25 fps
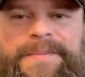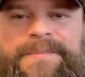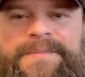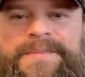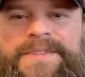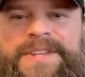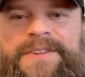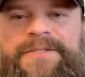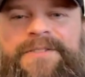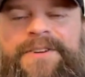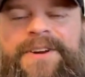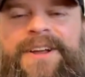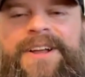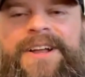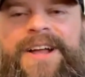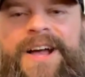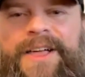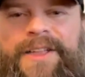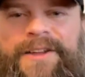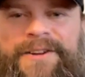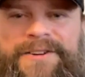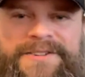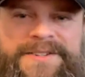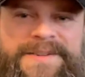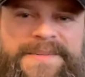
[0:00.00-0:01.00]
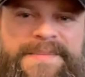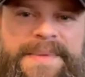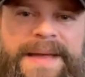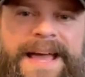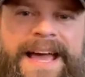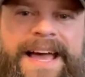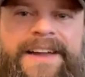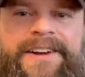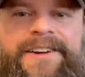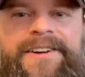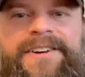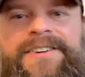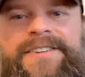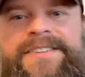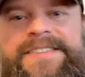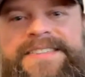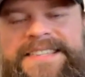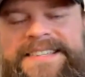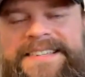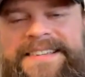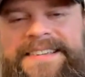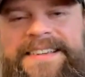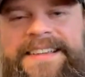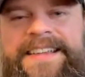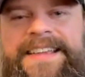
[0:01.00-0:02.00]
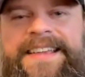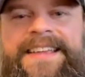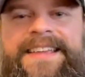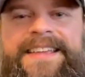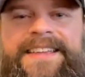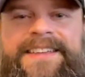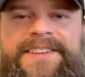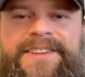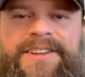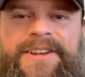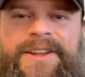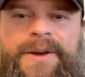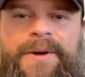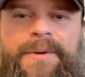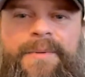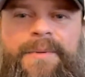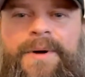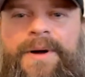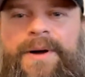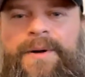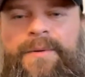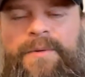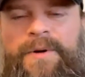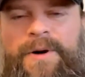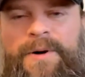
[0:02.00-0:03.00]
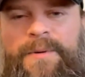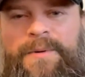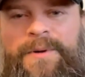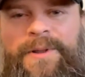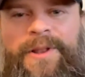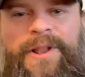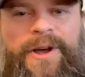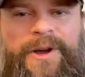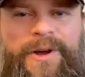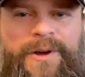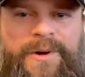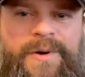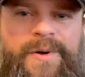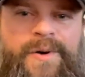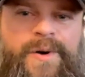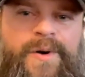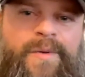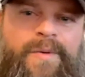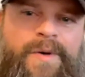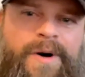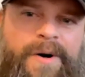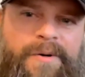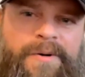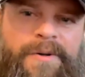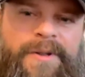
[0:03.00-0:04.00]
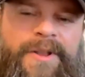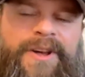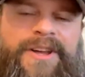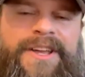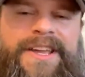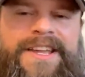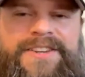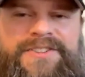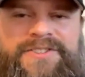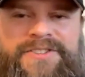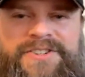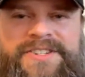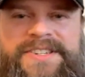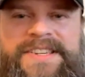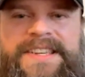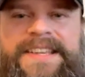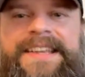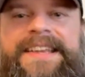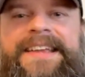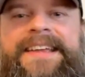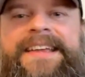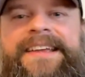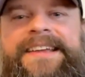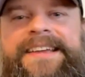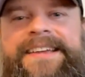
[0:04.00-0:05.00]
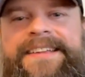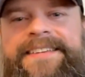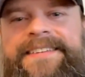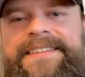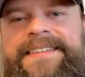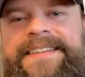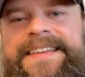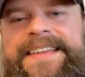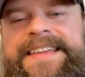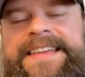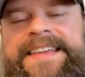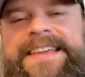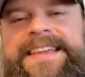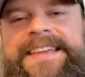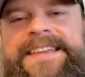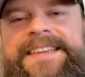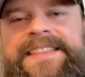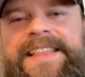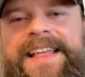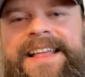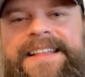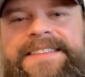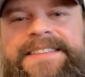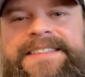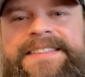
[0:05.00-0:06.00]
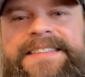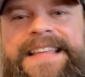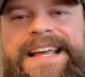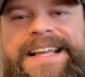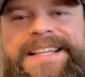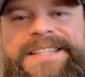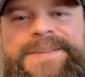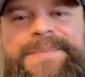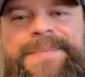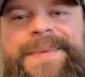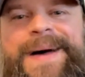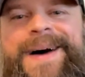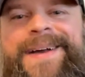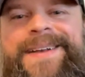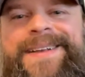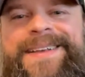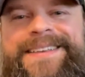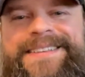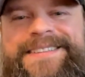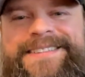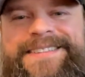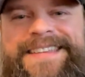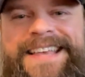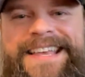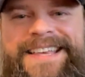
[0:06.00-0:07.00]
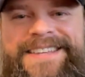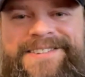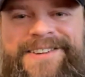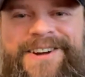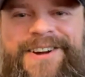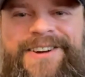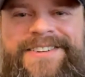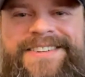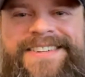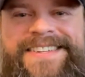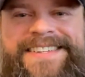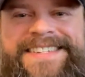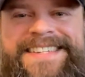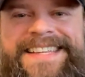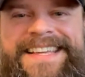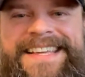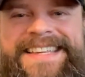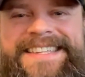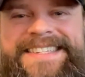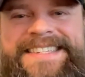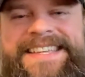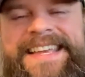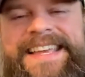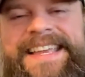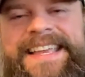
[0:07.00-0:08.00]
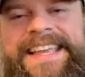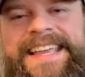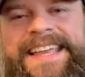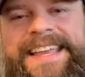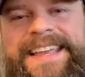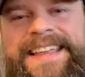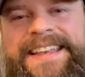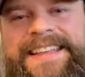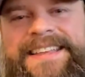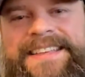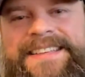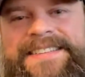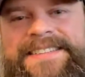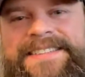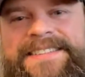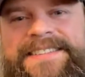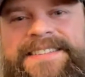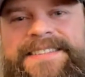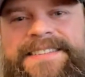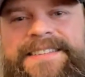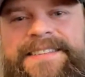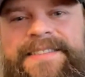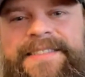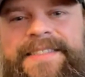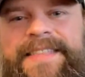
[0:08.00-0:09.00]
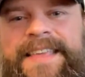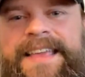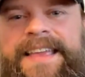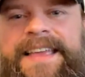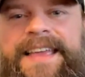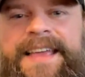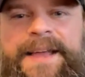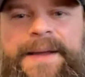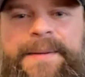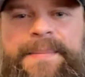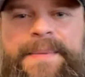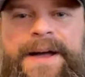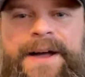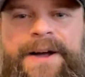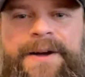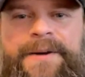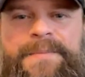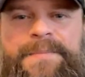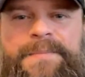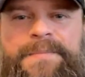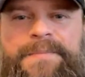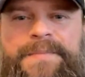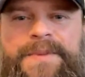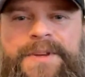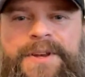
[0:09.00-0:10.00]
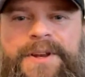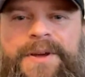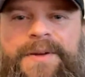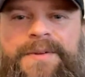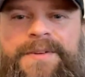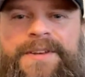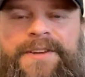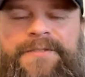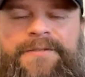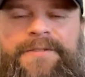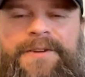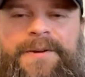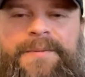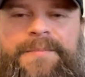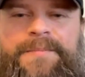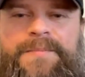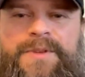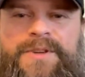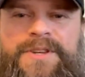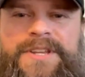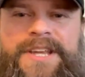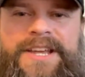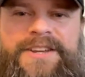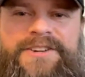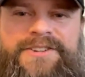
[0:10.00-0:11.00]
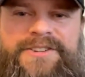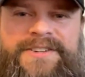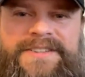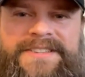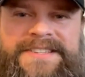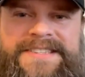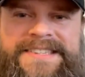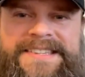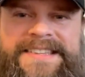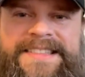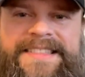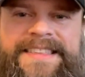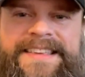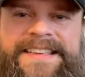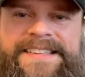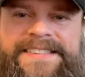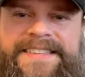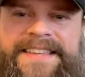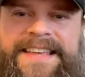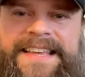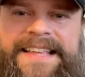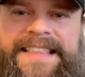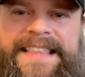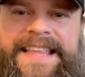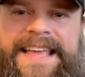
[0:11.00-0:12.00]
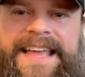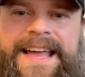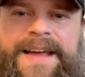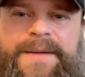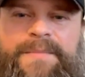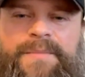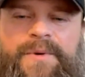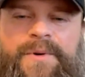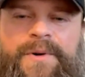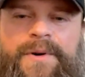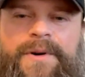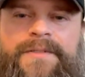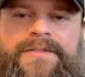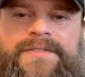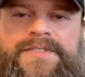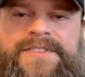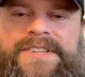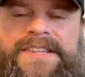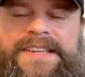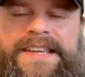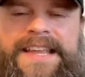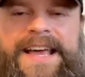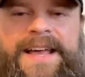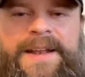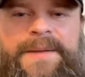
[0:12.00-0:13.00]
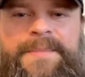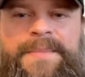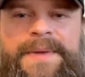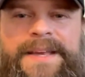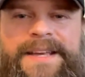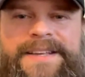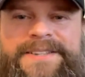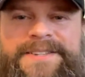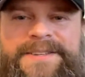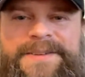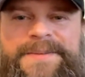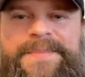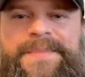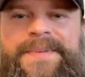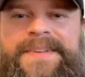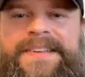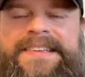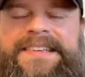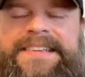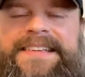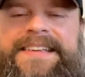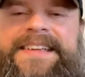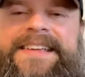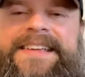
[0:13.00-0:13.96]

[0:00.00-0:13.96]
different colors and patterns and, what will look cool, what will look interesting. And that's about as artistic as I get, is thinking about different mutations and things like that, morphs, and how to mix them, and